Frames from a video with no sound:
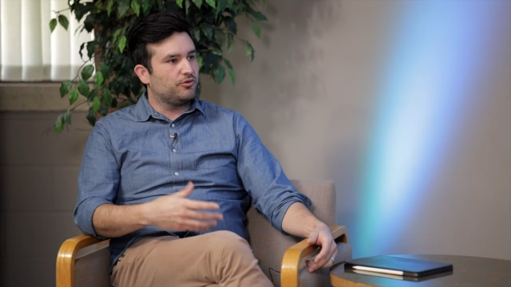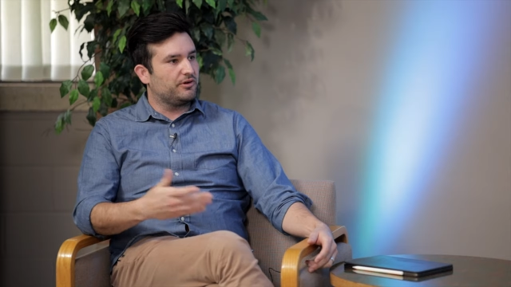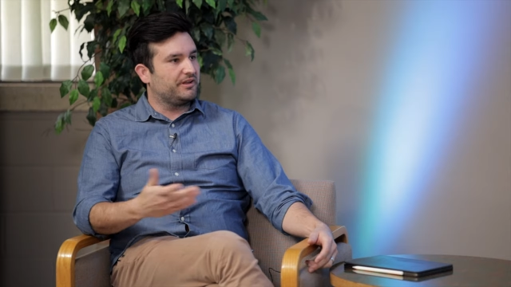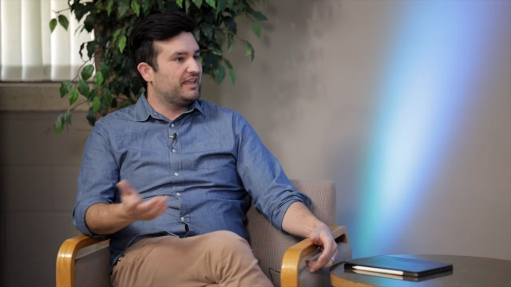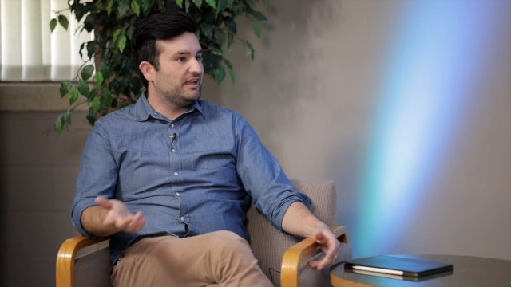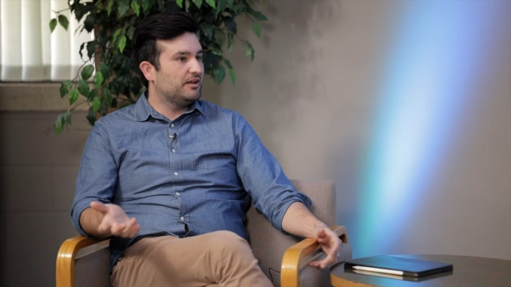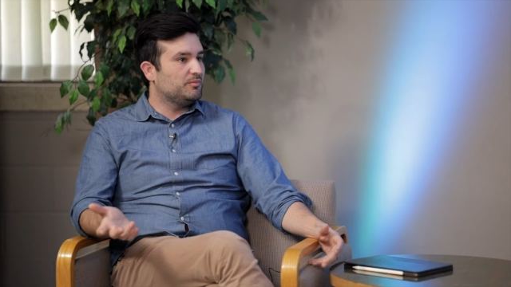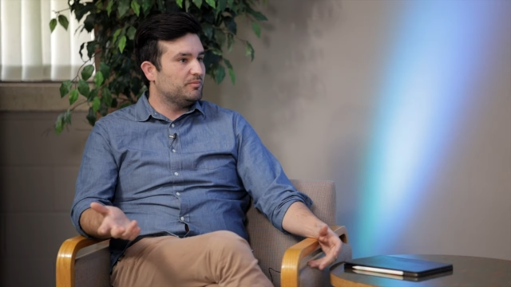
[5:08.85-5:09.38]
or
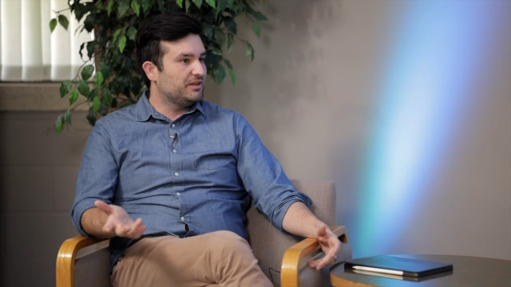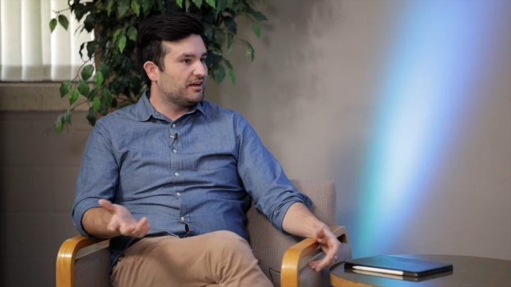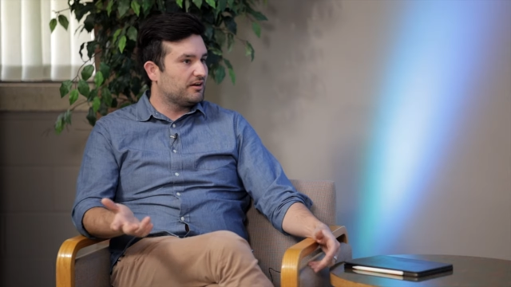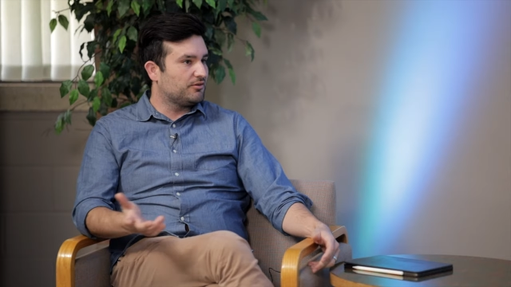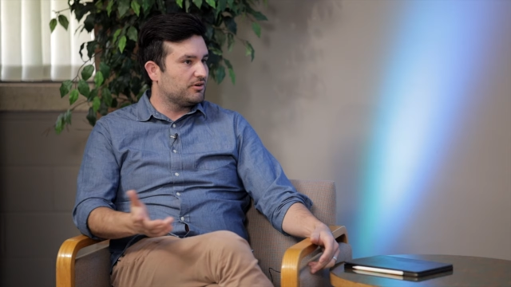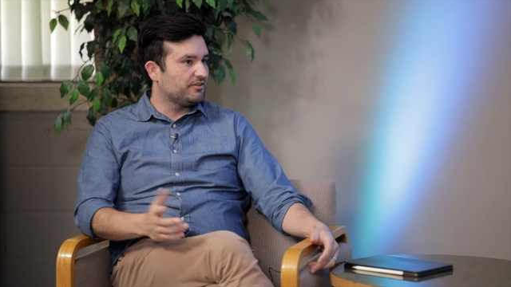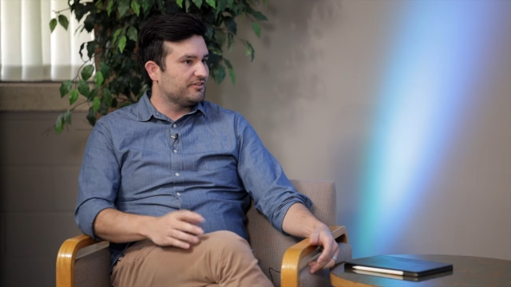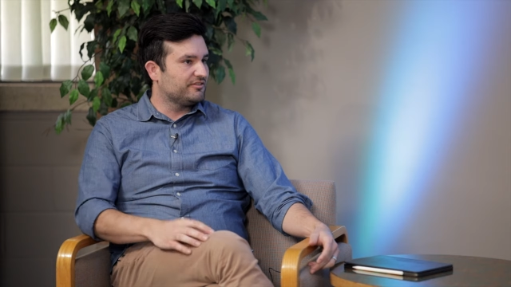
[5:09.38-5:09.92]
can't be
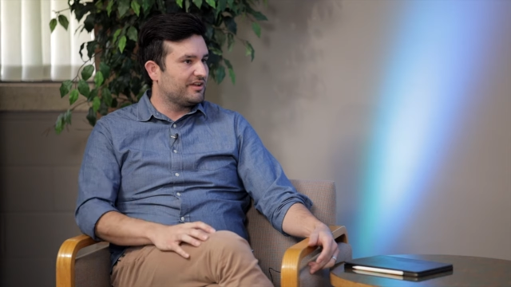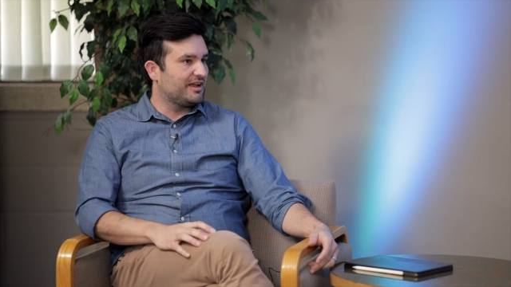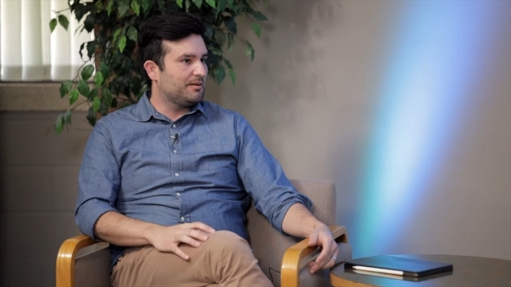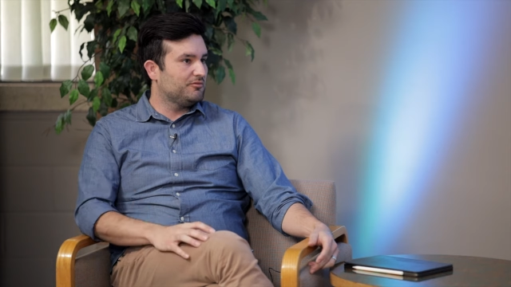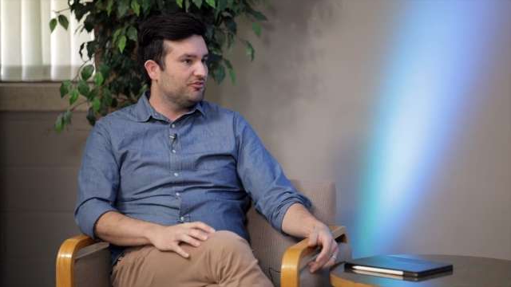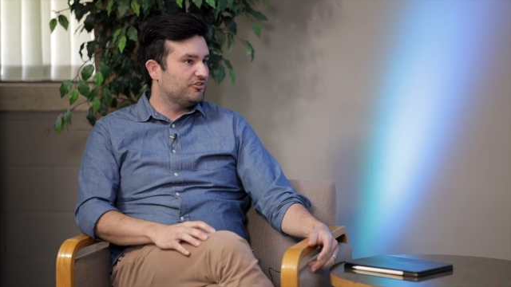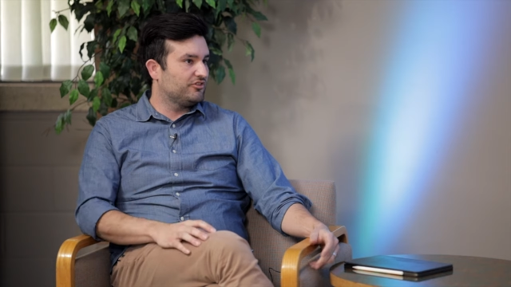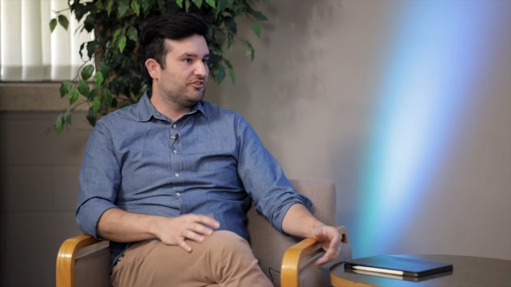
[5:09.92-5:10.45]
out all the
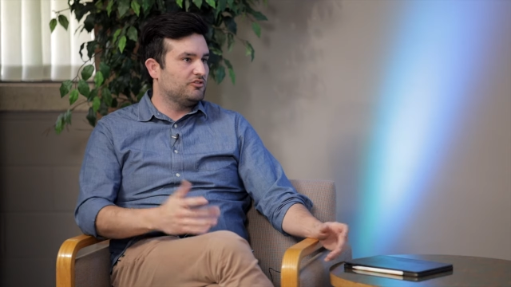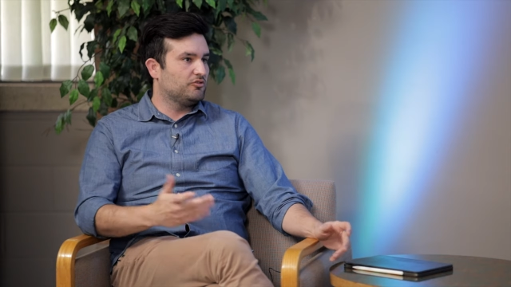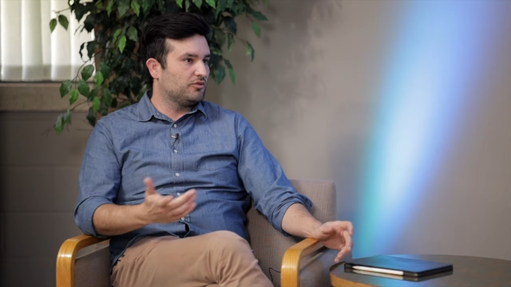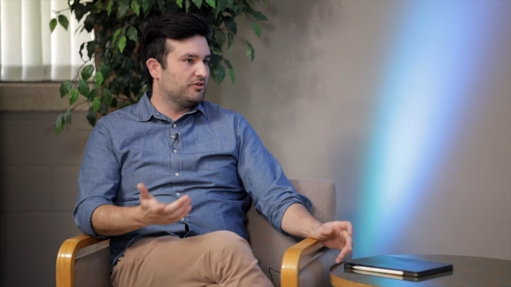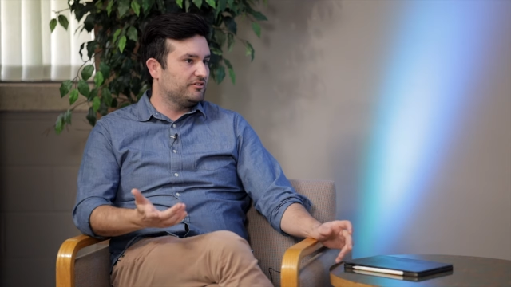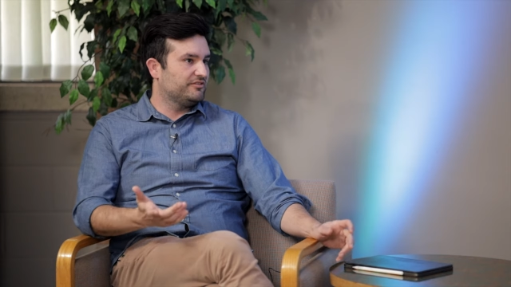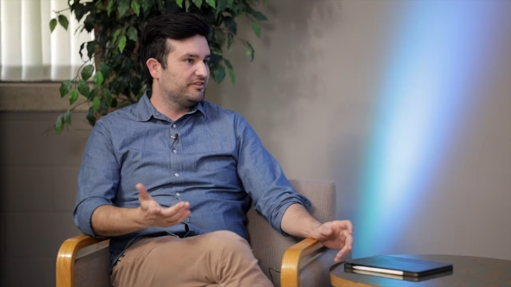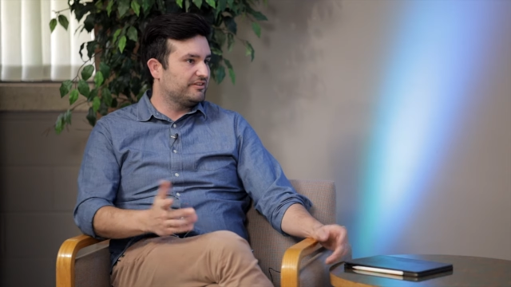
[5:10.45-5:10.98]
time just in
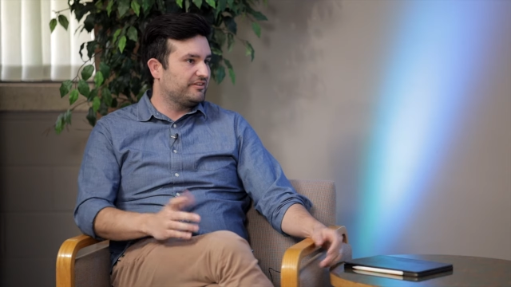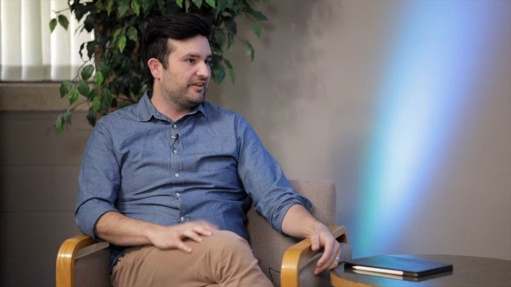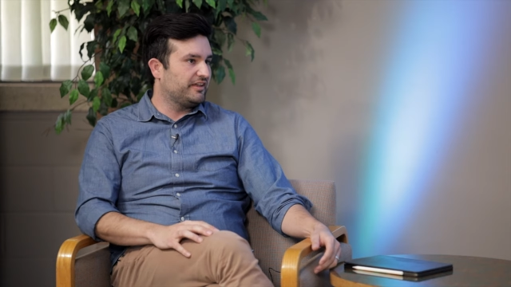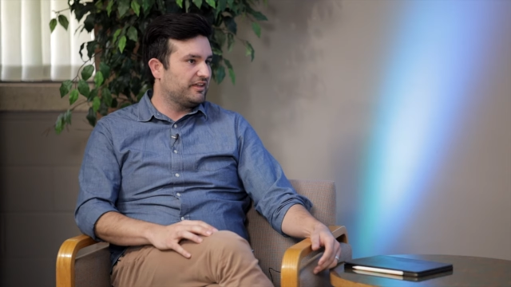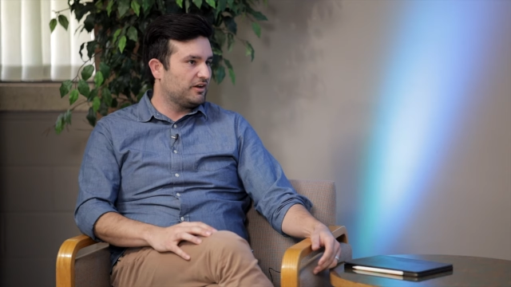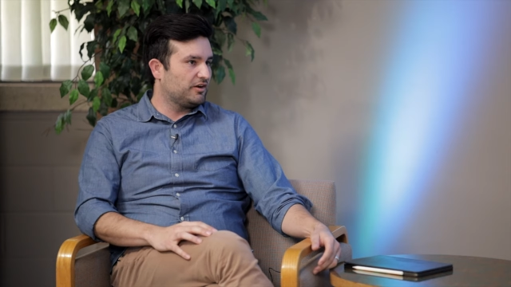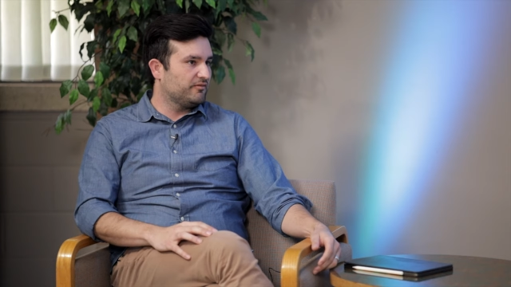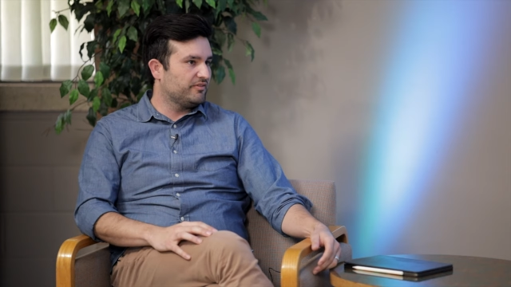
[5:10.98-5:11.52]
order to take
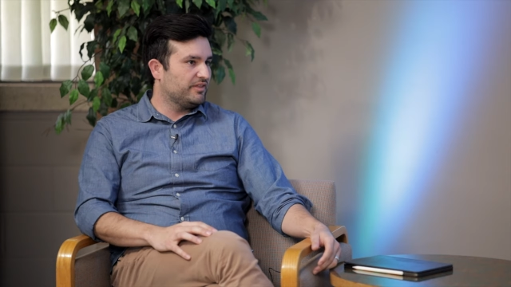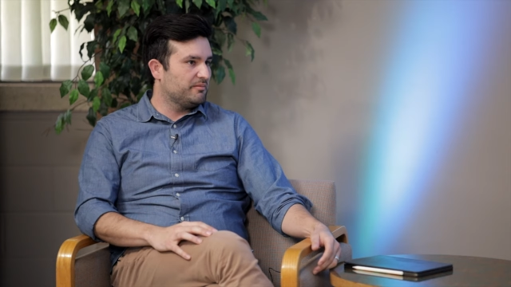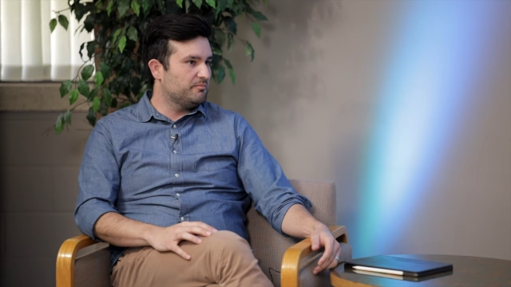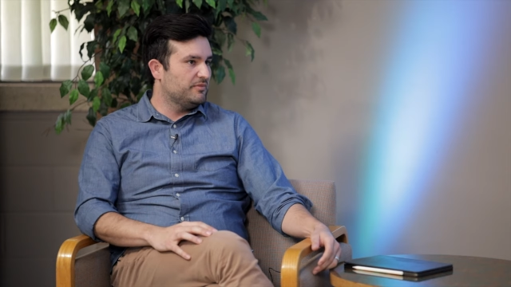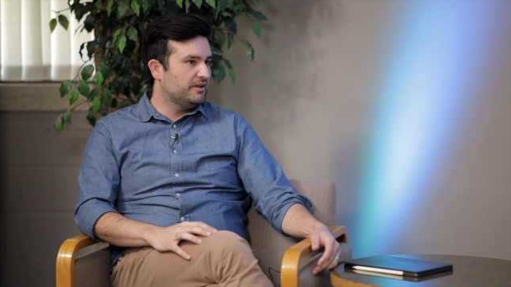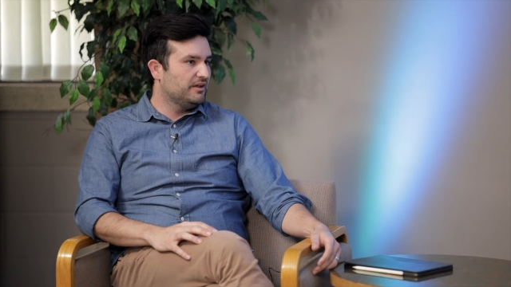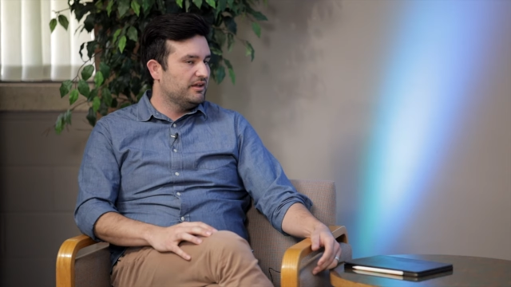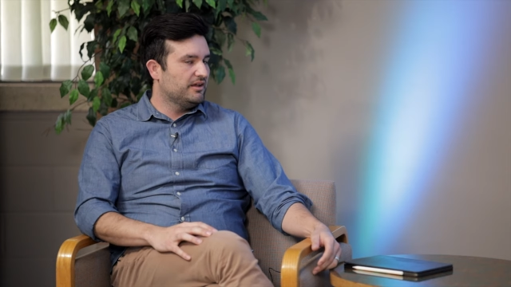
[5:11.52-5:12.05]
care of them,